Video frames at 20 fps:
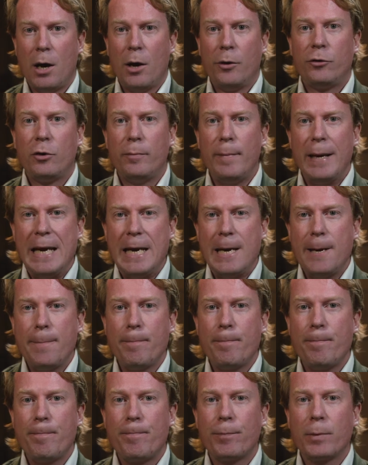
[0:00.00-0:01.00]
To me,
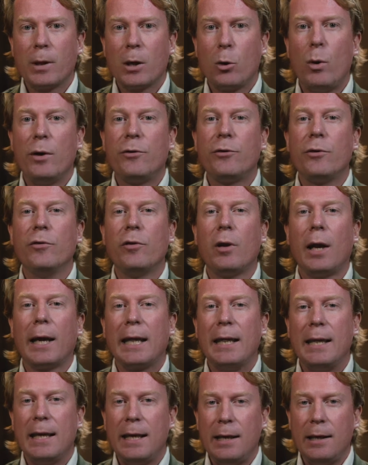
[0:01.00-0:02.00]
questions like
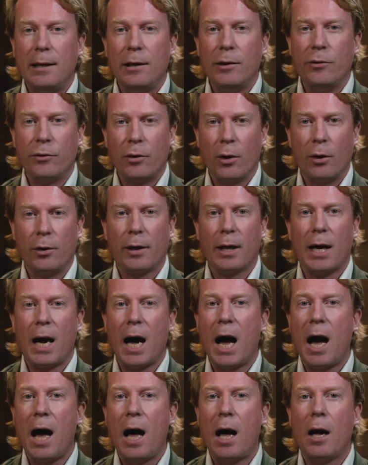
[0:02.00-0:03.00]
these go to the
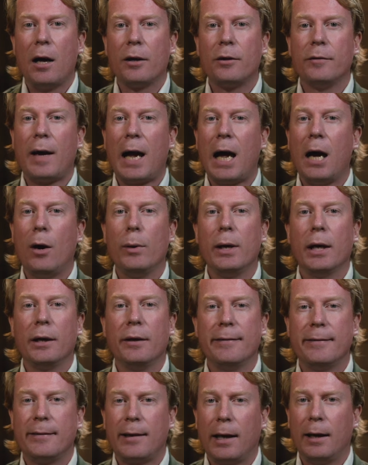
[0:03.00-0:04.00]
heart of how we
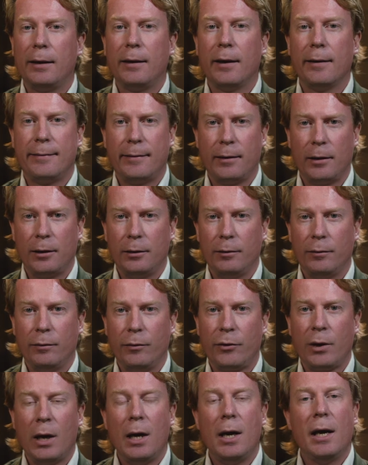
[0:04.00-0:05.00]
understand
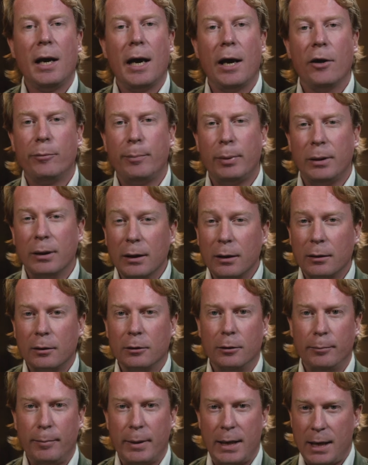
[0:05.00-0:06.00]
ourselves as
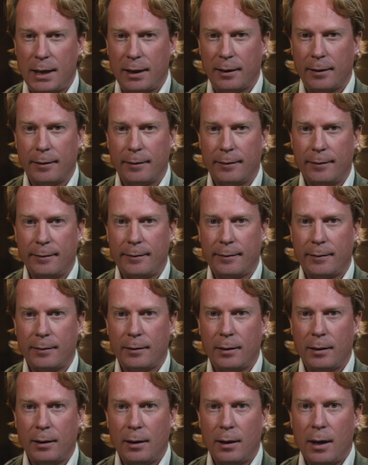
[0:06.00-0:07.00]
political beings.
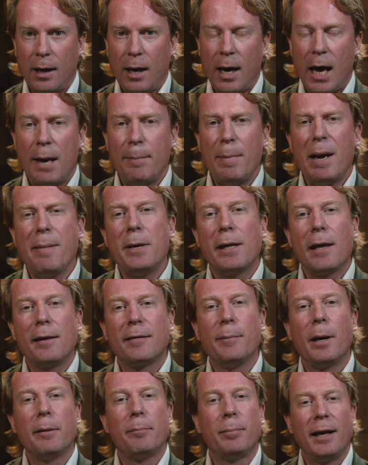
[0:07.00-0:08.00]
And maybe
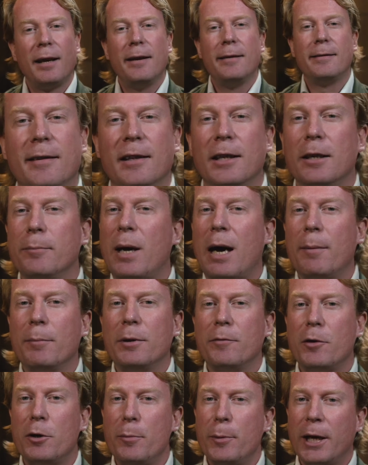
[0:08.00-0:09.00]
that's my place in the Department
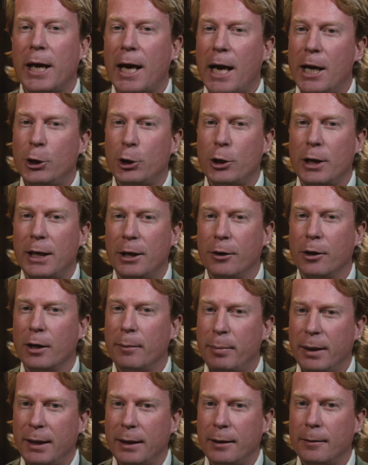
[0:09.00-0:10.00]
of Communication here
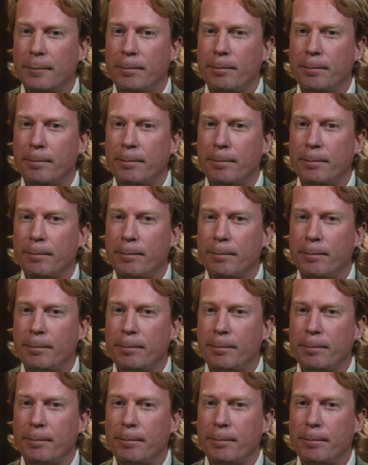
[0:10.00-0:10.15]
at Pitt,